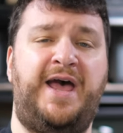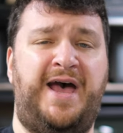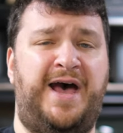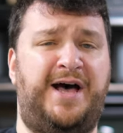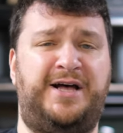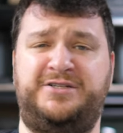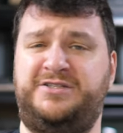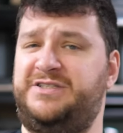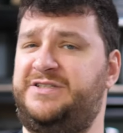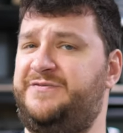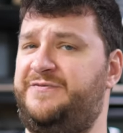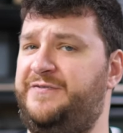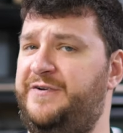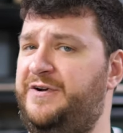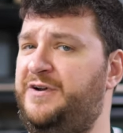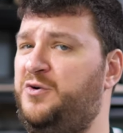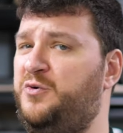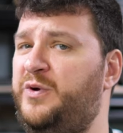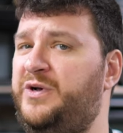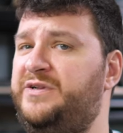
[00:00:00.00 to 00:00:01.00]
I'll just
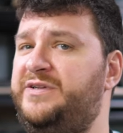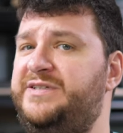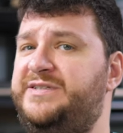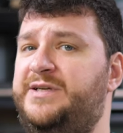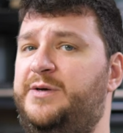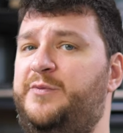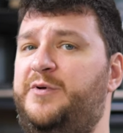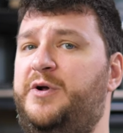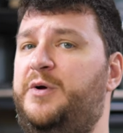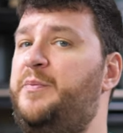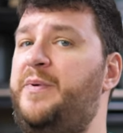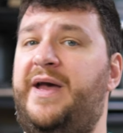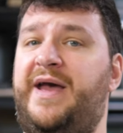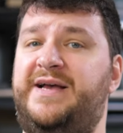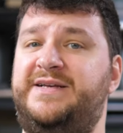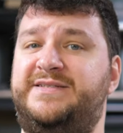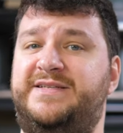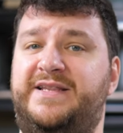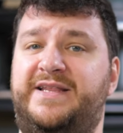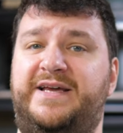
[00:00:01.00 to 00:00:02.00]
very quickly sum it up
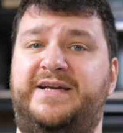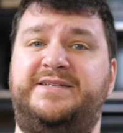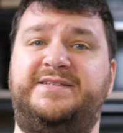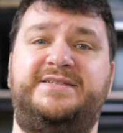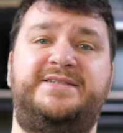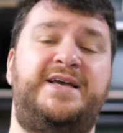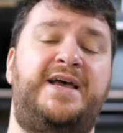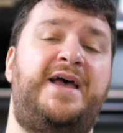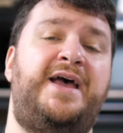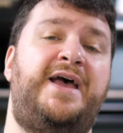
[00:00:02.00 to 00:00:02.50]
as this.